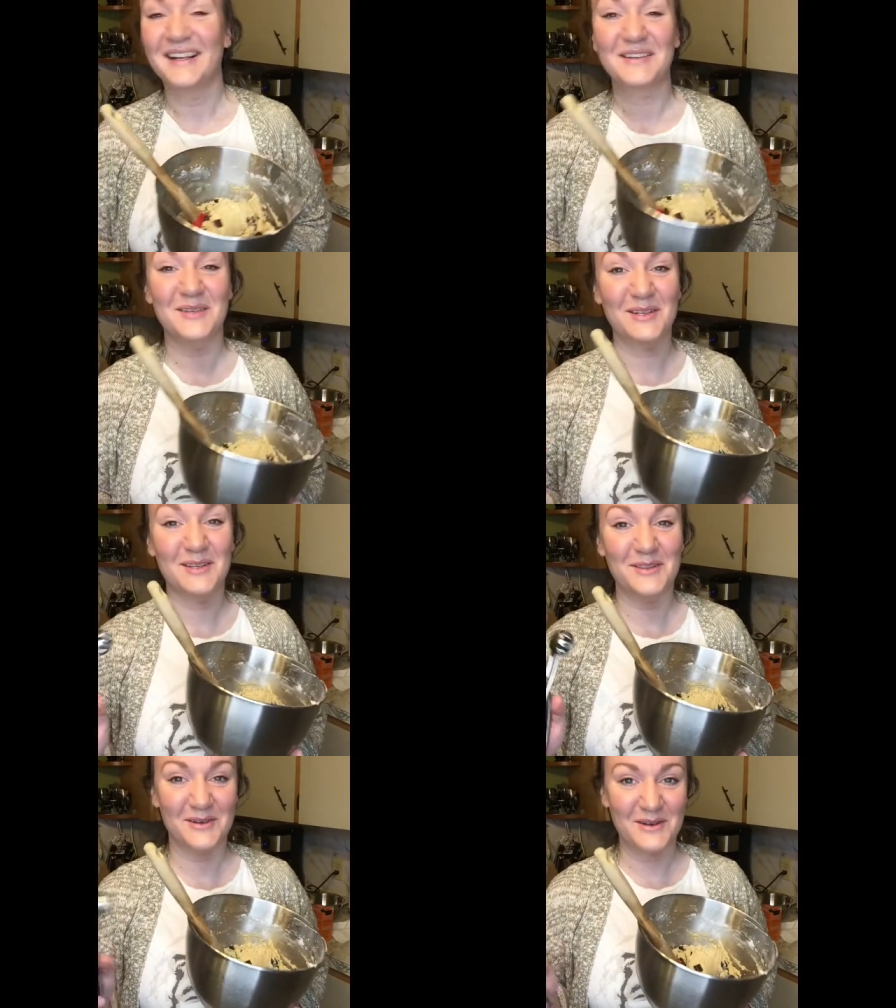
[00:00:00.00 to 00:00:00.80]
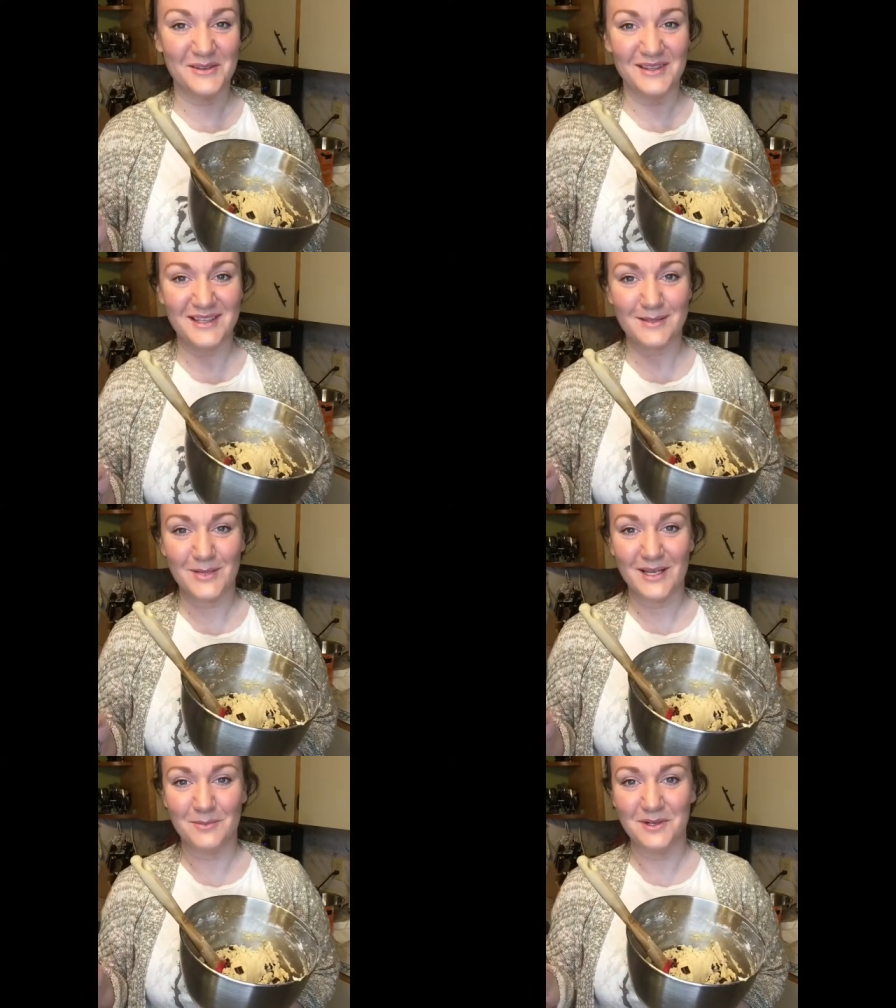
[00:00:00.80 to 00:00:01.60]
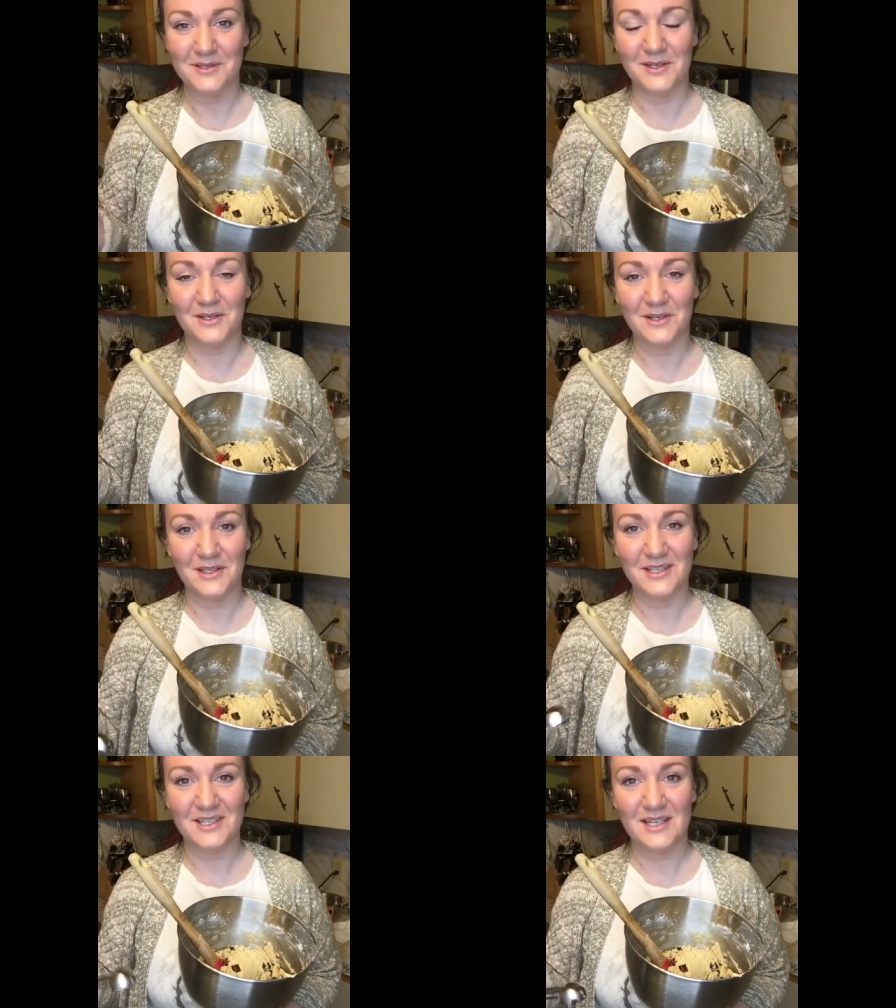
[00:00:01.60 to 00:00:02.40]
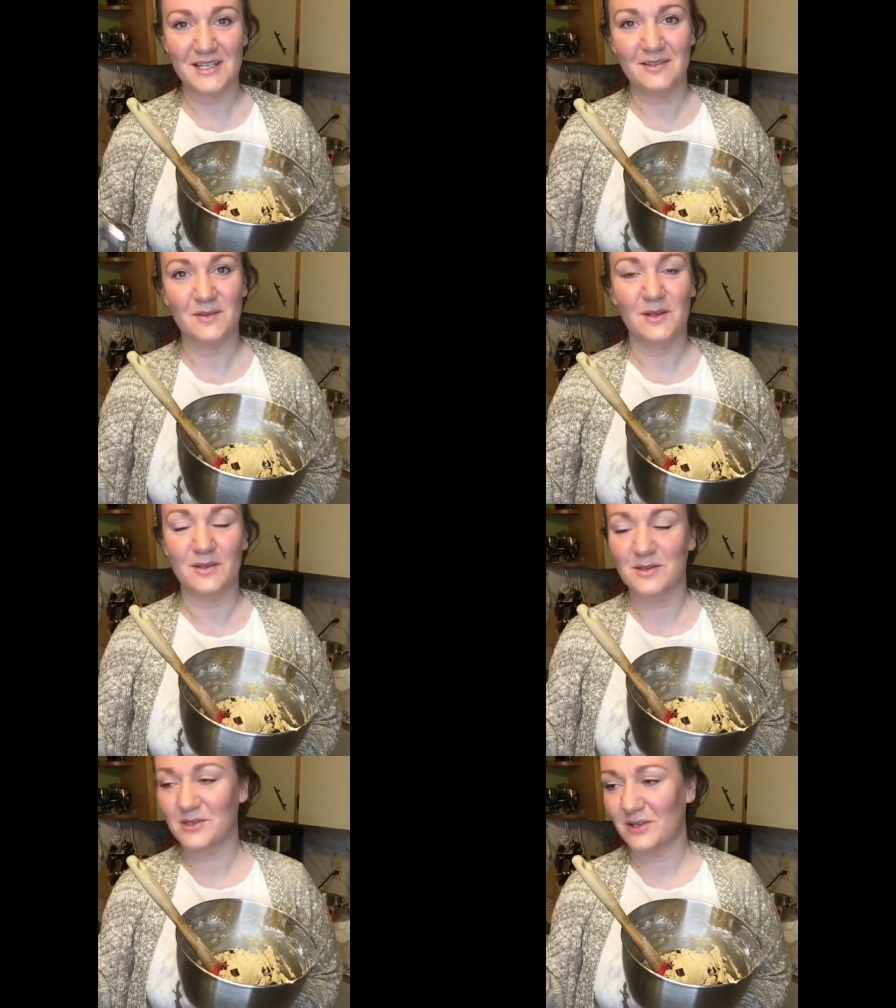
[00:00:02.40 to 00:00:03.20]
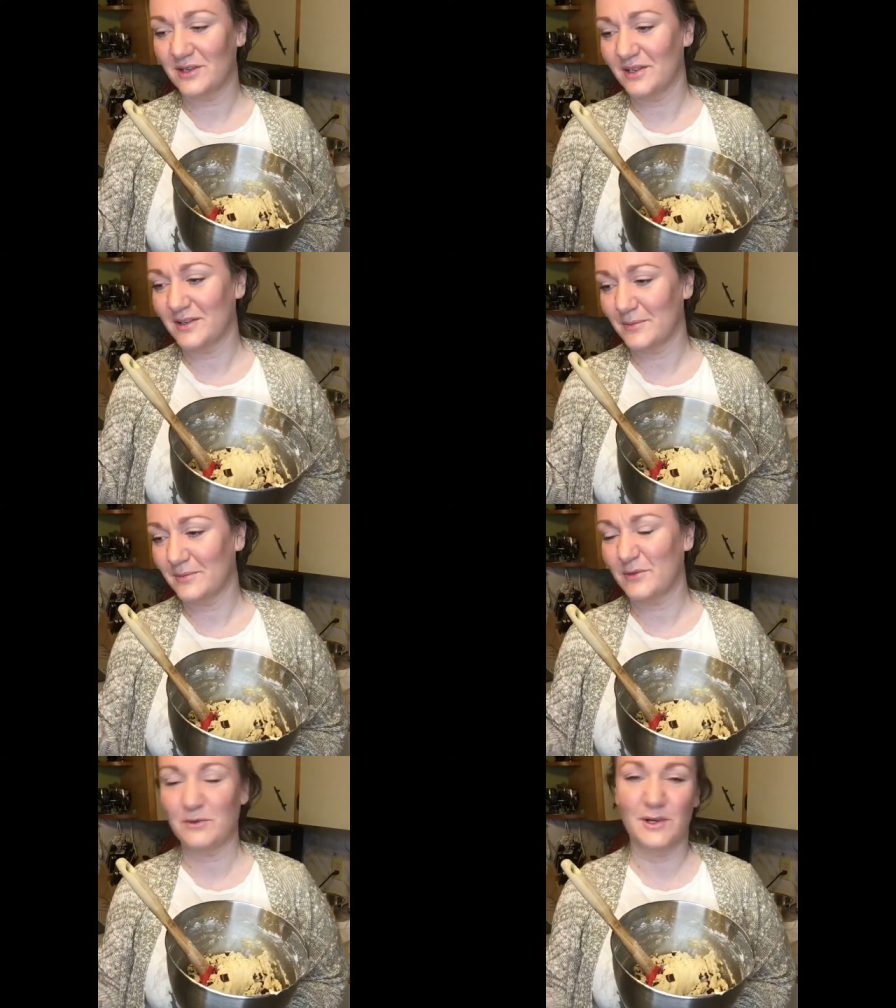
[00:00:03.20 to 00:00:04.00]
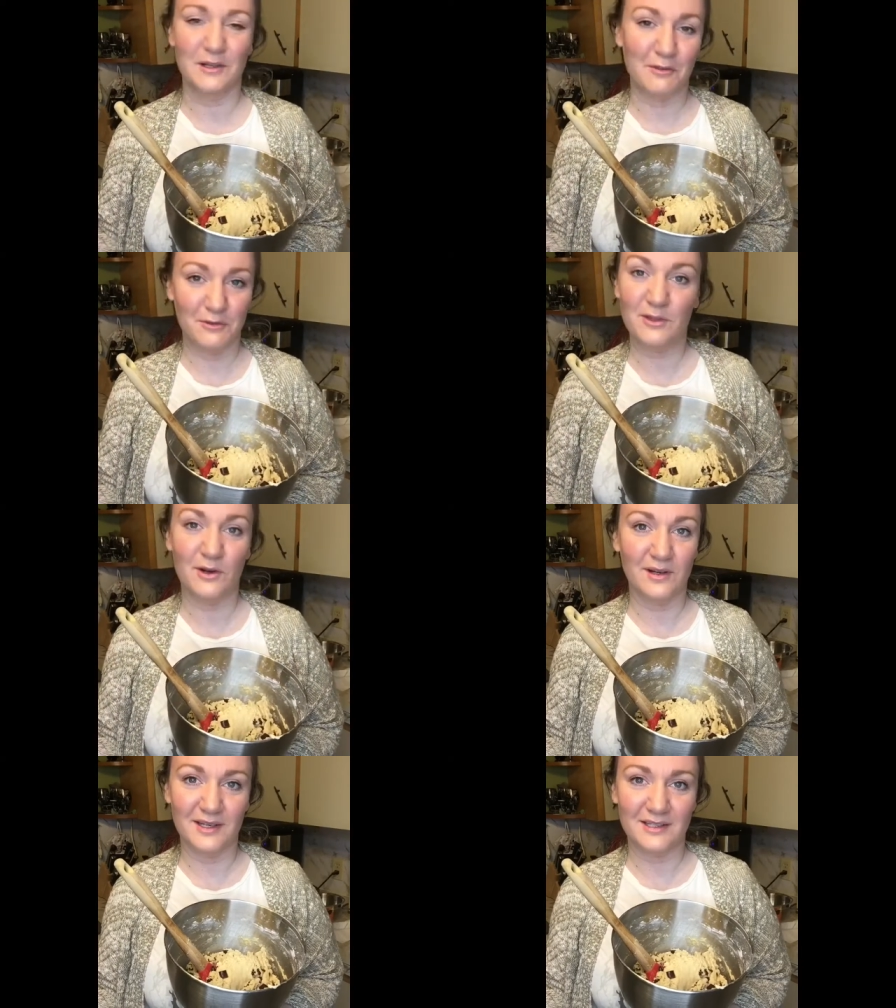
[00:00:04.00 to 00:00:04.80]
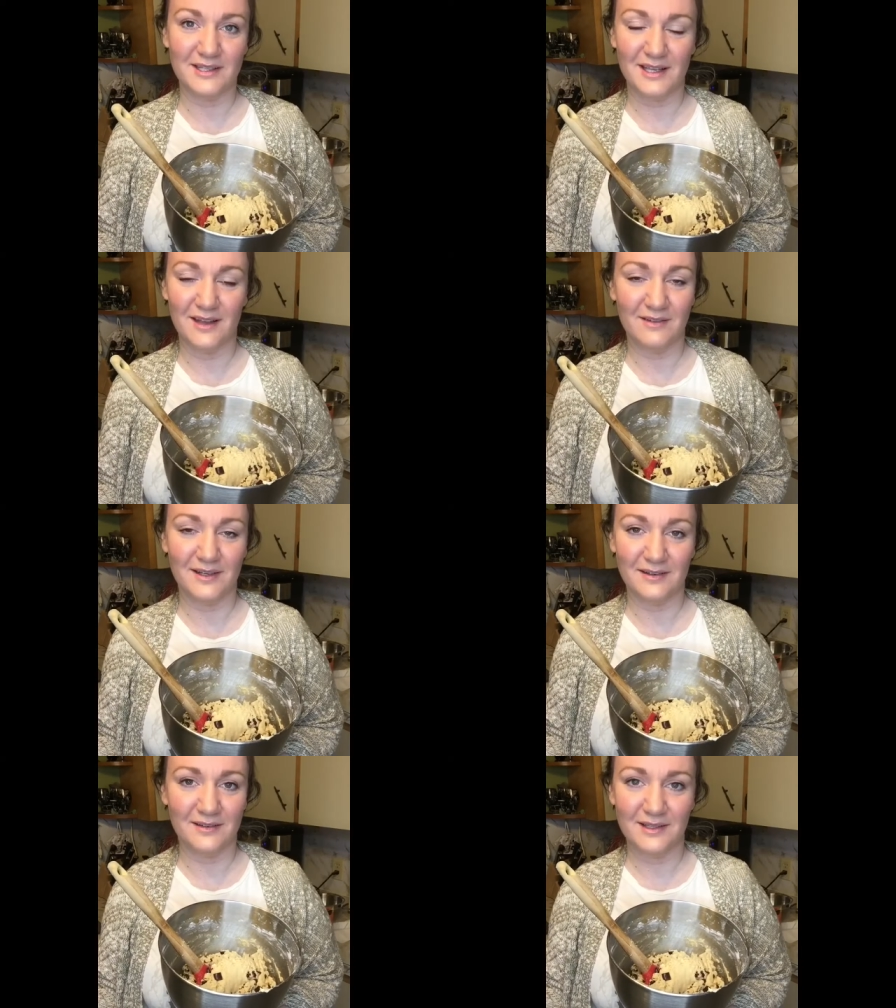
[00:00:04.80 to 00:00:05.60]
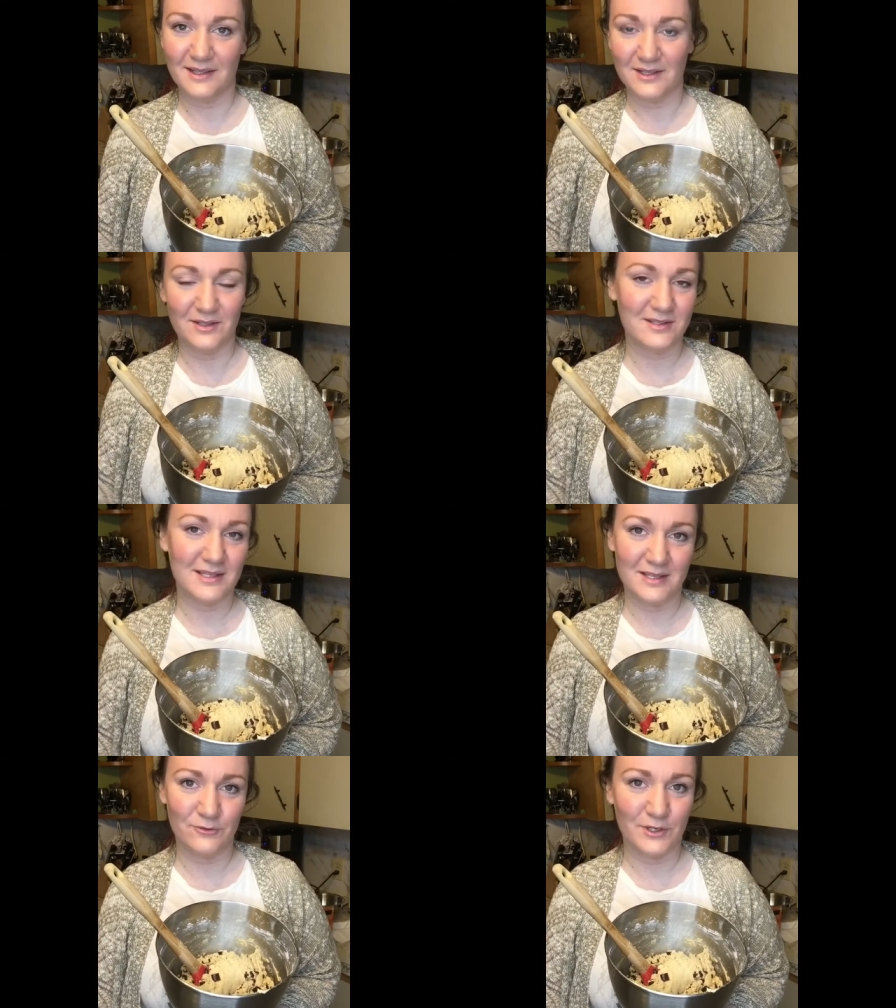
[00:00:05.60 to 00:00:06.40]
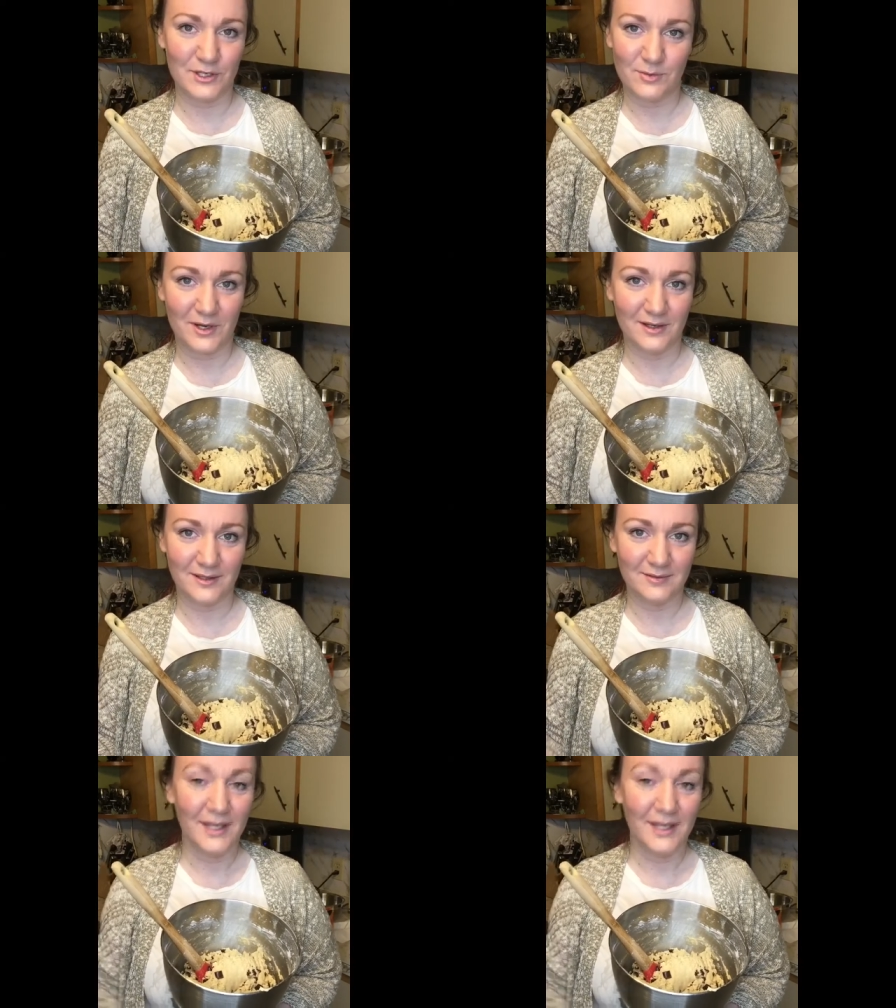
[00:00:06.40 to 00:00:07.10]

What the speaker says: I'm gonna throw these bad boys on a cookie sheet. I'll show you them before I throw it into the oven, and then you'll see the finished product.